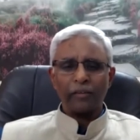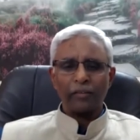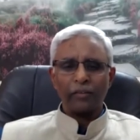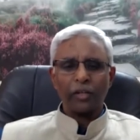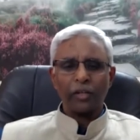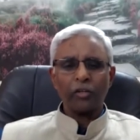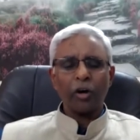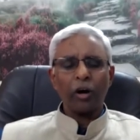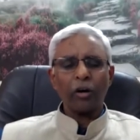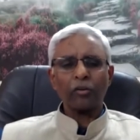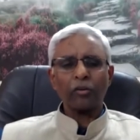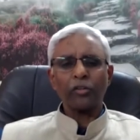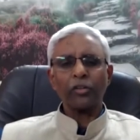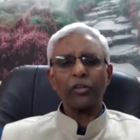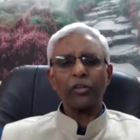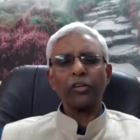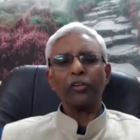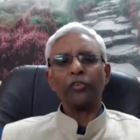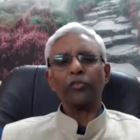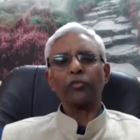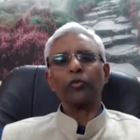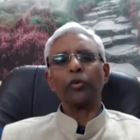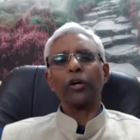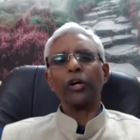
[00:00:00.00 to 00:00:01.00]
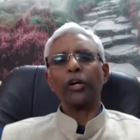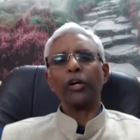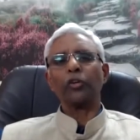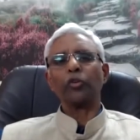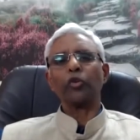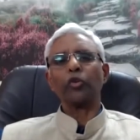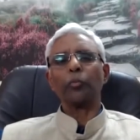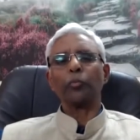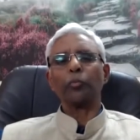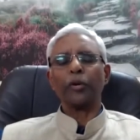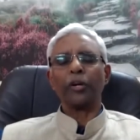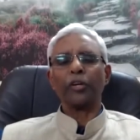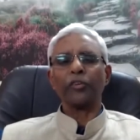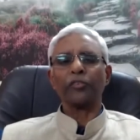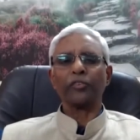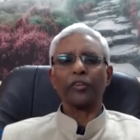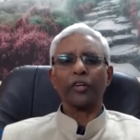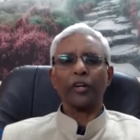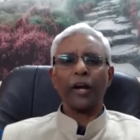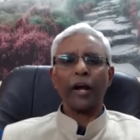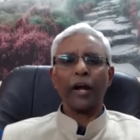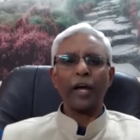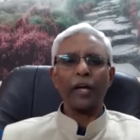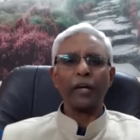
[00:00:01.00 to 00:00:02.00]
the doctor is going to
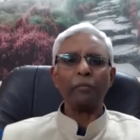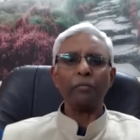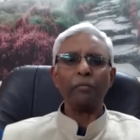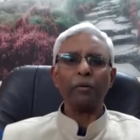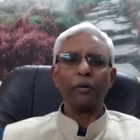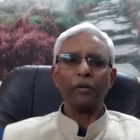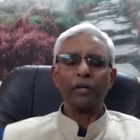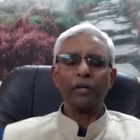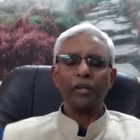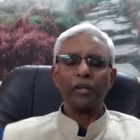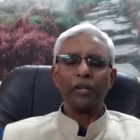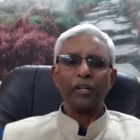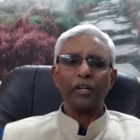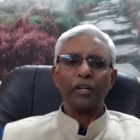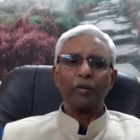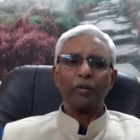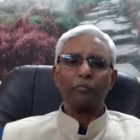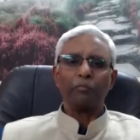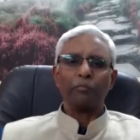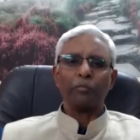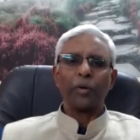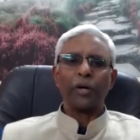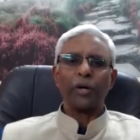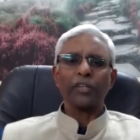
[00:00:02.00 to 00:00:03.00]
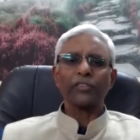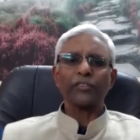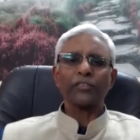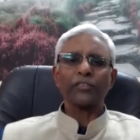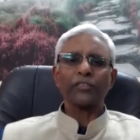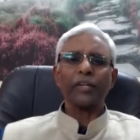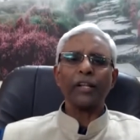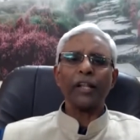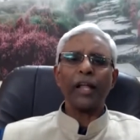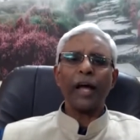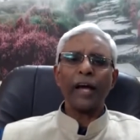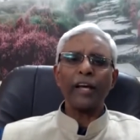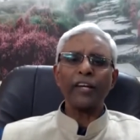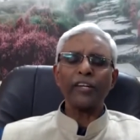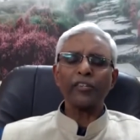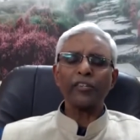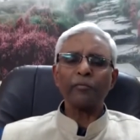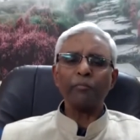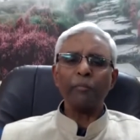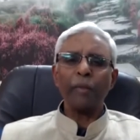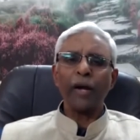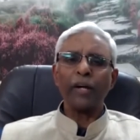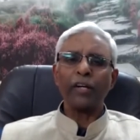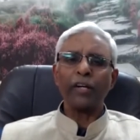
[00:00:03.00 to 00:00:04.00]
prescribe
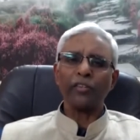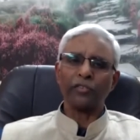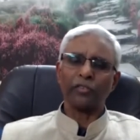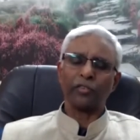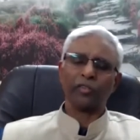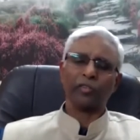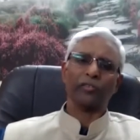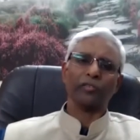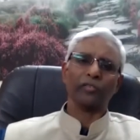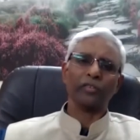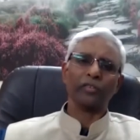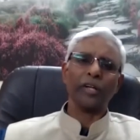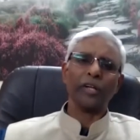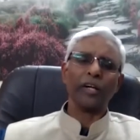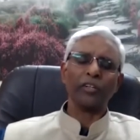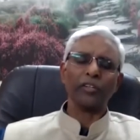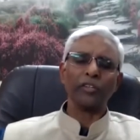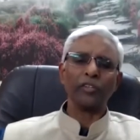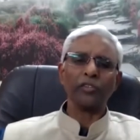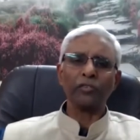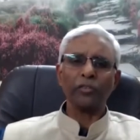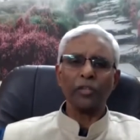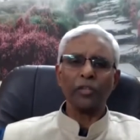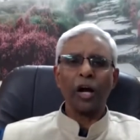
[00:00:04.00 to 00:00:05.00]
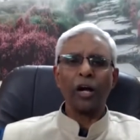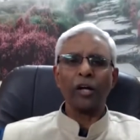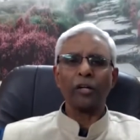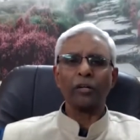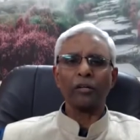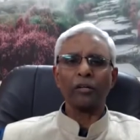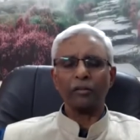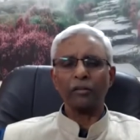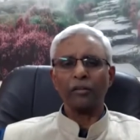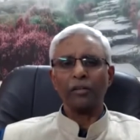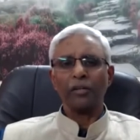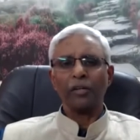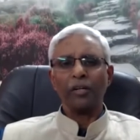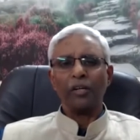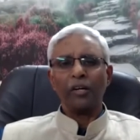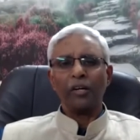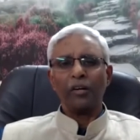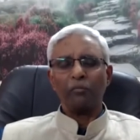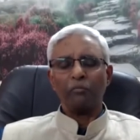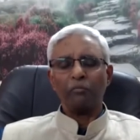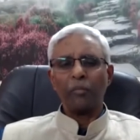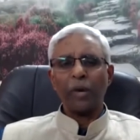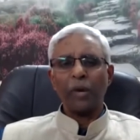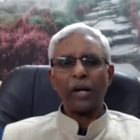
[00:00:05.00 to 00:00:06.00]
personalized medicines. That is not
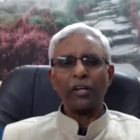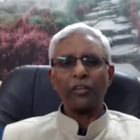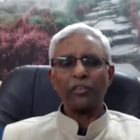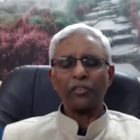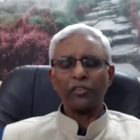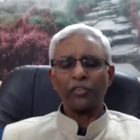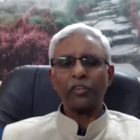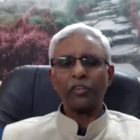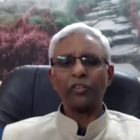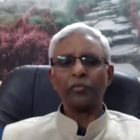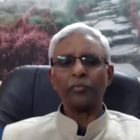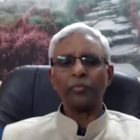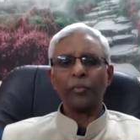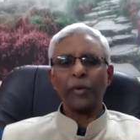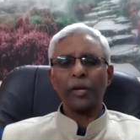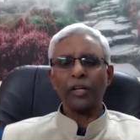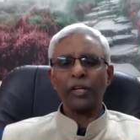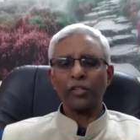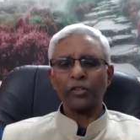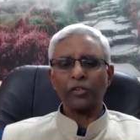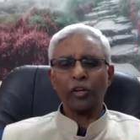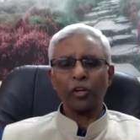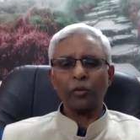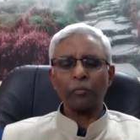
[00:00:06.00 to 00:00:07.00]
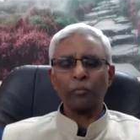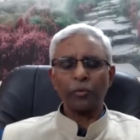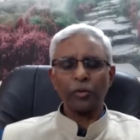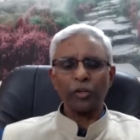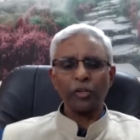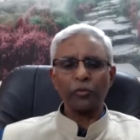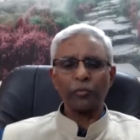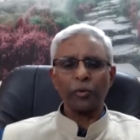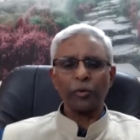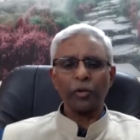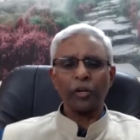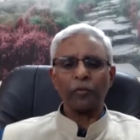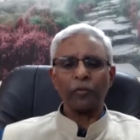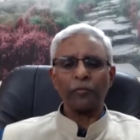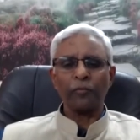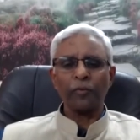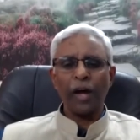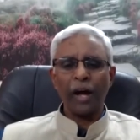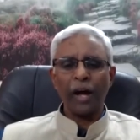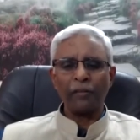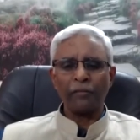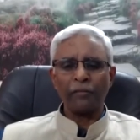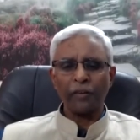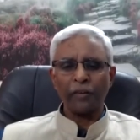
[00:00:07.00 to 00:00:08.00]
medicines based on principle of
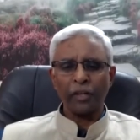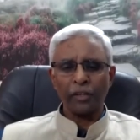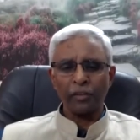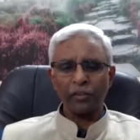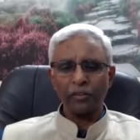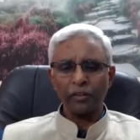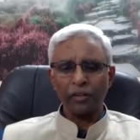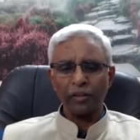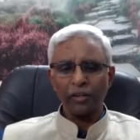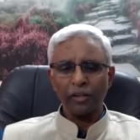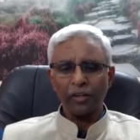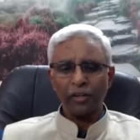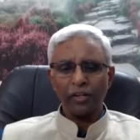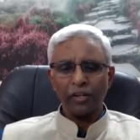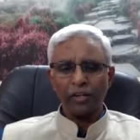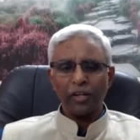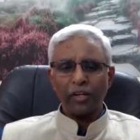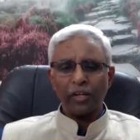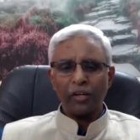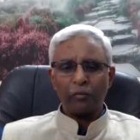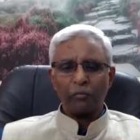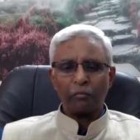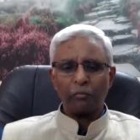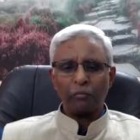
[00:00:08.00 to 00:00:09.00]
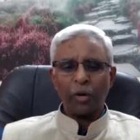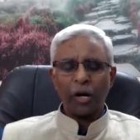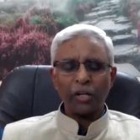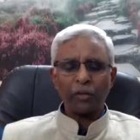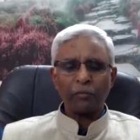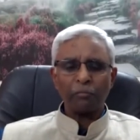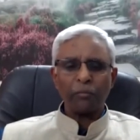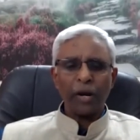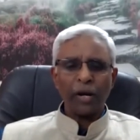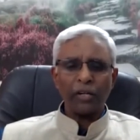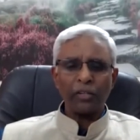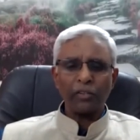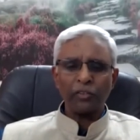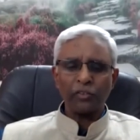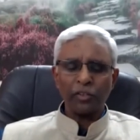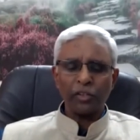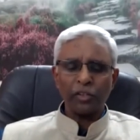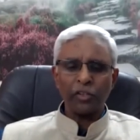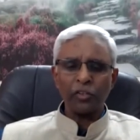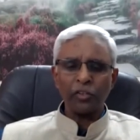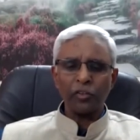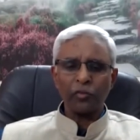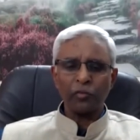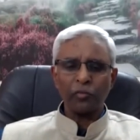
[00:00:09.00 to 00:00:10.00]
average, but
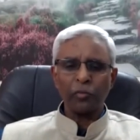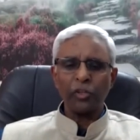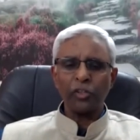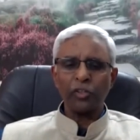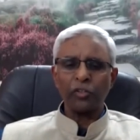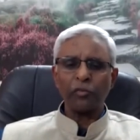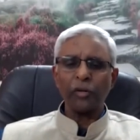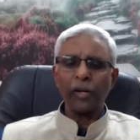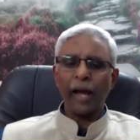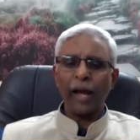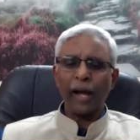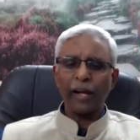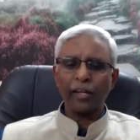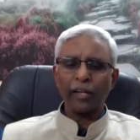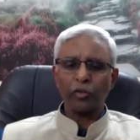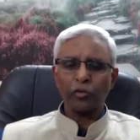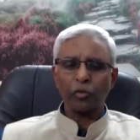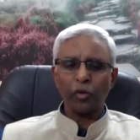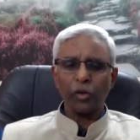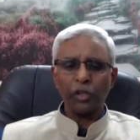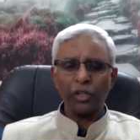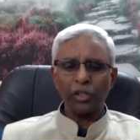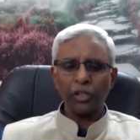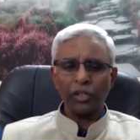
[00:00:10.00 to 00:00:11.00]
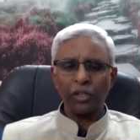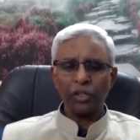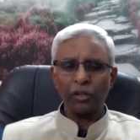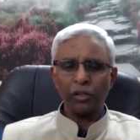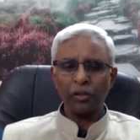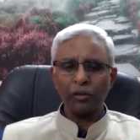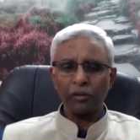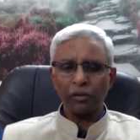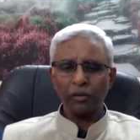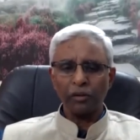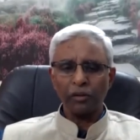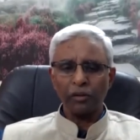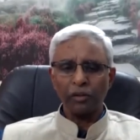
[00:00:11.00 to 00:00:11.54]
medicines which will actually